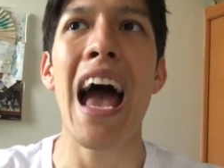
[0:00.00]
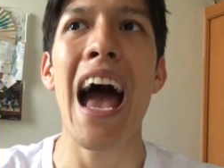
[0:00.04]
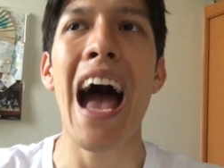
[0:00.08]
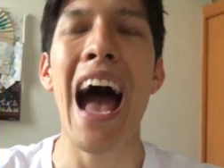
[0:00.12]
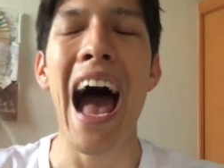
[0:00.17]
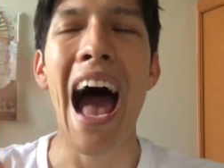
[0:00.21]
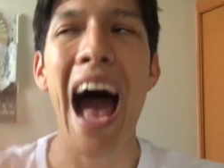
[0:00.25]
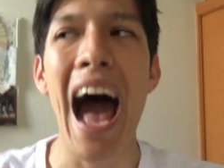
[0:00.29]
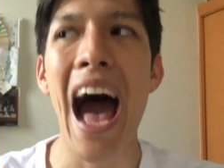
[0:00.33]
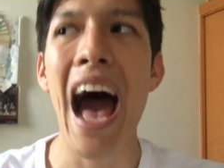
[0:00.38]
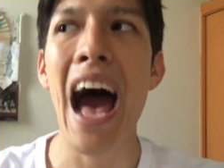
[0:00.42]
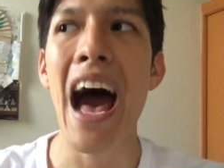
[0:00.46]

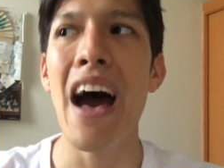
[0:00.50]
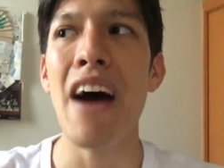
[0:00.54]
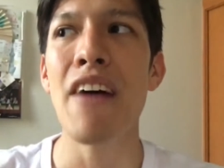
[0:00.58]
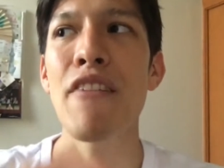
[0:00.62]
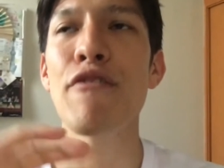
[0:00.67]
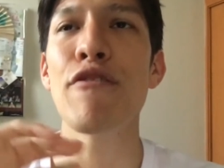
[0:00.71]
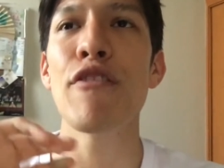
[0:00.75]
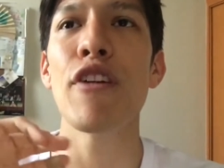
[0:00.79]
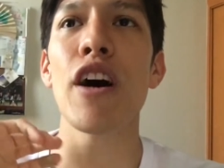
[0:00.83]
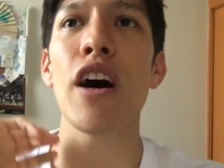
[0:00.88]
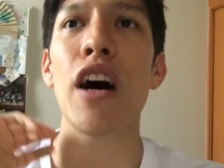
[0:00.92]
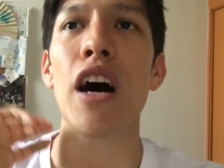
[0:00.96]

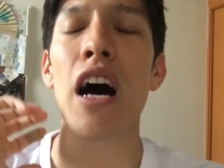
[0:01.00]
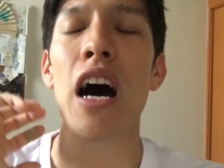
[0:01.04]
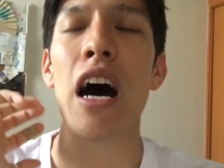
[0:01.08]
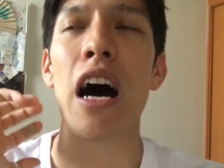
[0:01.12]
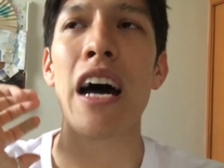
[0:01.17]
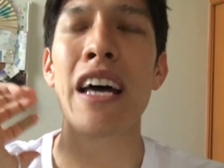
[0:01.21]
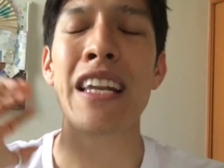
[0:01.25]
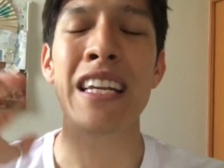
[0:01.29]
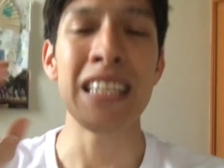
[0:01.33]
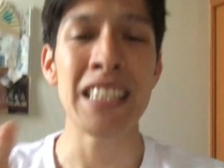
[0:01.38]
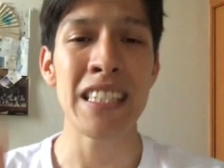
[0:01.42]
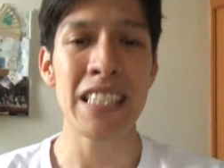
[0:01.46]
Have
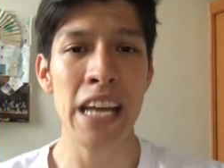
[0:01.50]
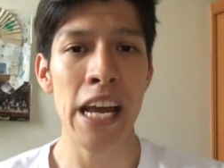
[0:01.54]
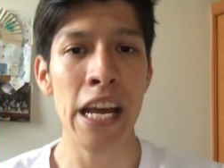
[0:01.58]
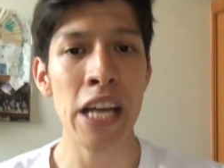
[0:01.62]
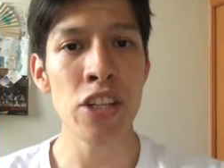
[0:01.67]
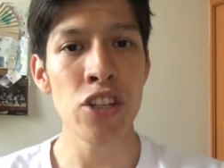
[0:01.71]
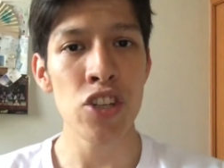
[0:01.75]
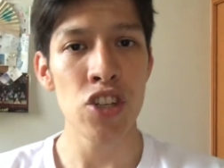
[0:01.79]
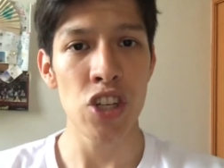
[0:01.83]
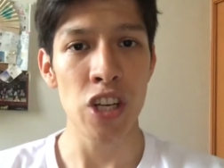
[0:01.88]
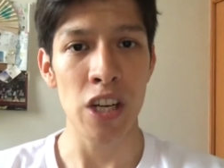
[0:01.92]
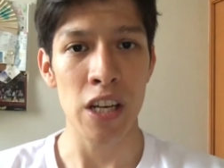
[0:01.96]
an
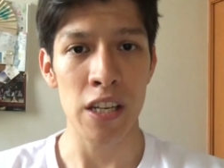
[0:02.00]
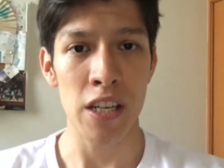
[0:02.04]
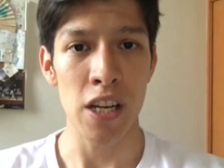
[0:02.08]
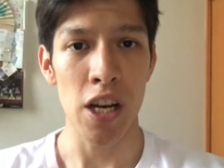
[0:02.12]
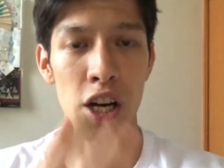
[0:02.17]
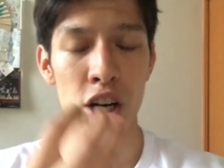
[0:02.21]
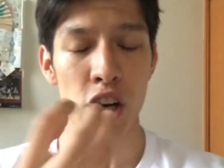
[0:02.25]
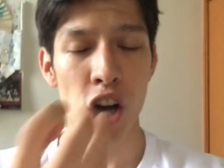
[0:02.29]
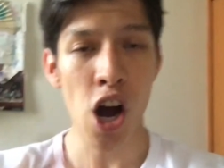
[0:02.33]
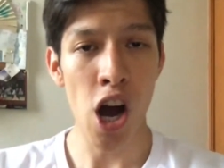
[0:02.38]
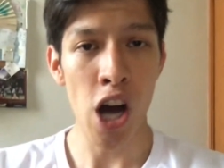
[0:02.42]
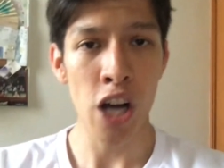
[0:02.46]
intention,
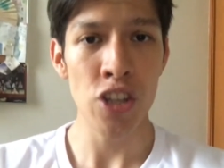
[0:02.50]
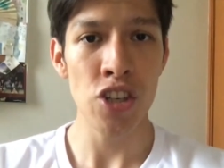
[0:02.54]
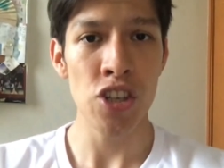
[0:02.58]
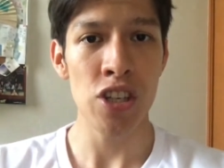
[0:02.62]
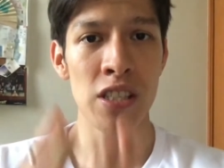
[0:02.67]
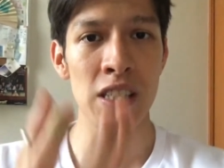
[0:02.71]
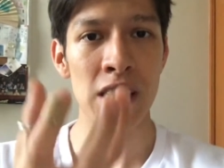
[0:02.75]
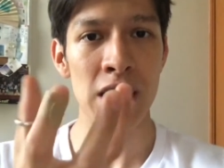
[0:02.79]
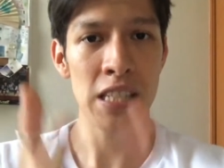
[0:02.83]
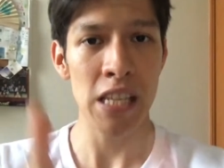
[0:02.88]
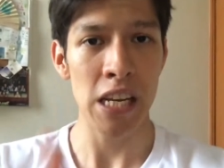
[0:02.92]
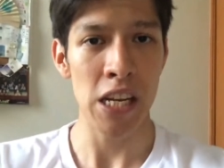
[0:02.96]
a
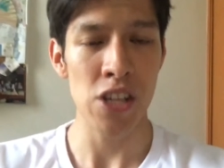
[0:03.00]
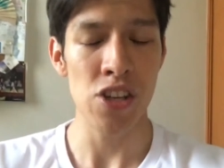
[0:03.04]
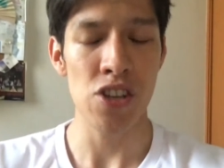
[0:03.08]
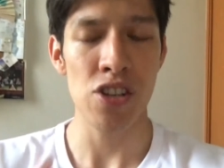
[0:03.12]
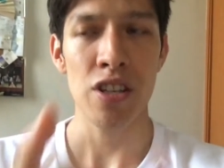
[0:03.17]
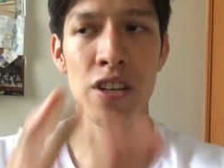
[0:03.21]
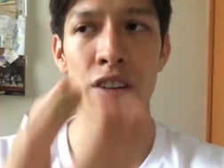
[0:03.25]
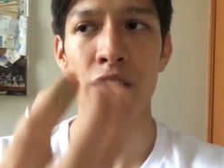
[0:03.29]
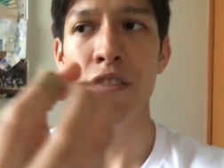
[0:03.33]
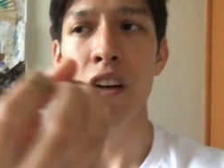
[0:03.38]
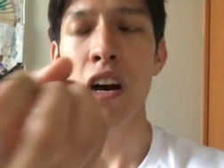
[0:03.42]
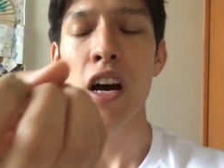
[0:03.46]
conscious
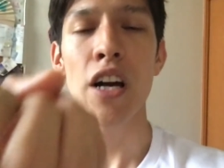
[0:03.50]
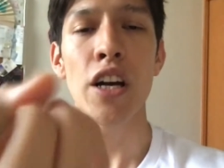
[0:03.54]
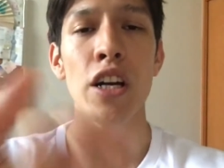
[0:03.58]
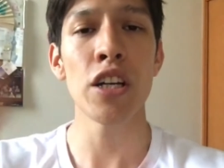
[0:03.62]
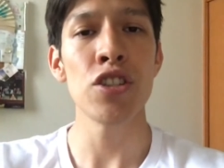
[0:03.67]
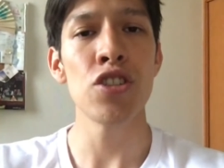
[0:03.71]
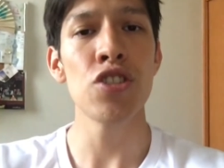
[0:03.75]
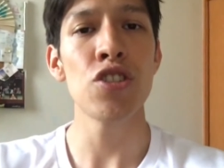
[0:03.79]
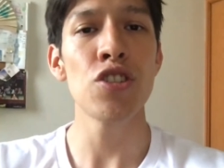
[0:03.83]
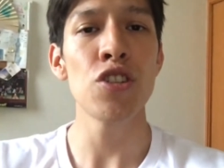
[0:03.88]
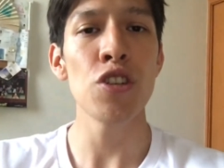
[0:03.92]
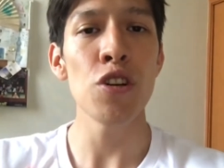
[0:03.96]
intention of
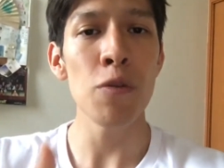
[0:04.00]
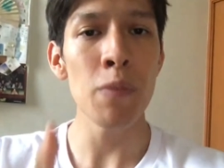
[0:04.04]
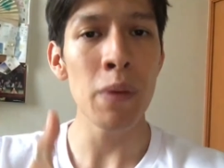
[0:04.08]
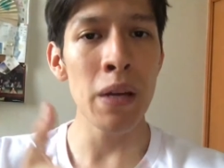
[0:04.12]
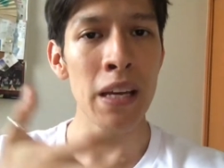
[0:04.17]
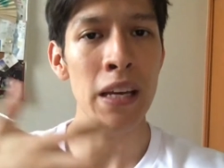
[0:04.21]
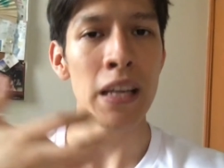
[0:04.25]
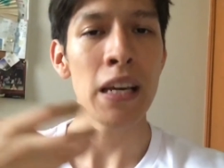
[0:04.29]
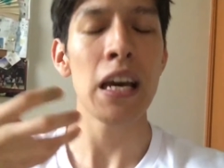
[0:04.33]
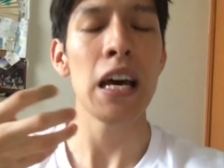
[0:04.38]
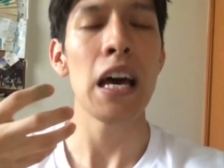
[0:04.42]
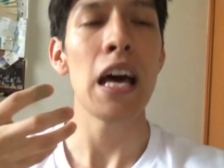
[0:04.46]

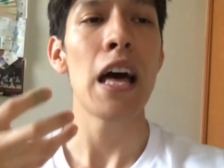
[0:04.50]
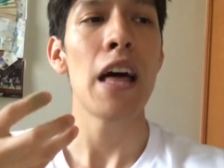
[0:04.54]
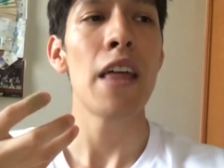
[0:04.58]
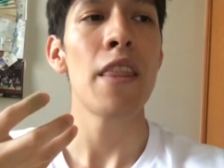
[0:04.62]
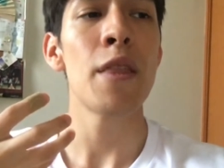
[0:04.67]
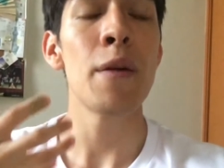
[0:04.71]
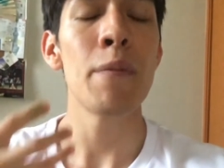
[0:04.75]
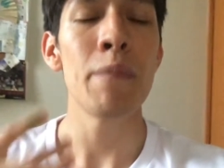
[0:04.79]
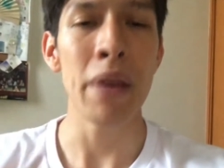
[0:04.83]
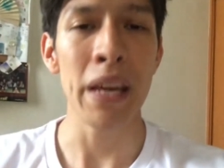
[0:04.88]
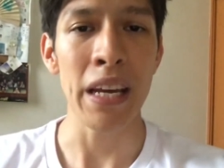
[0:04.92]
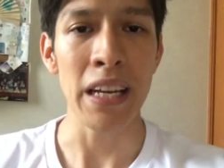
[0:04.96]
consuming
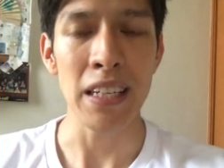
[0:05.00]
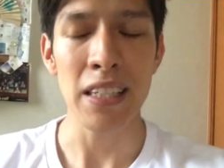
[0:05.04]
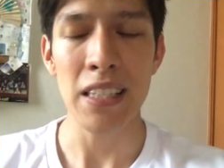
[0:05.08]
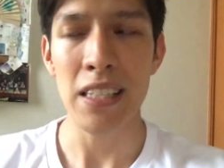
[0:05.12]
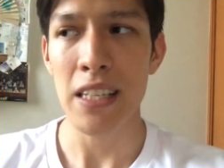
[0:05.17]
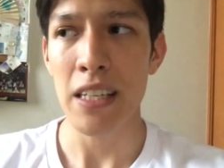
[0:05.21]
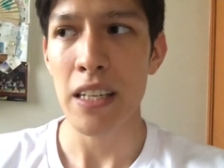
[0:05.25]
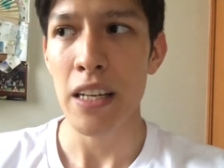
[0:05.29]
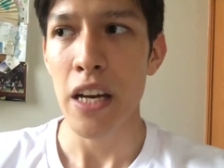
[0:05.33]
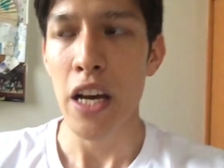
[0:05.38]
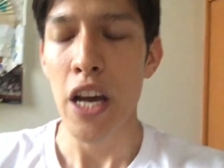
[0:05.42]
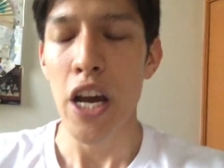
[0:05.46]
the
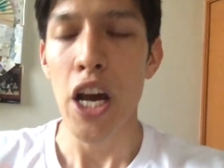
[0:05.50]
meat,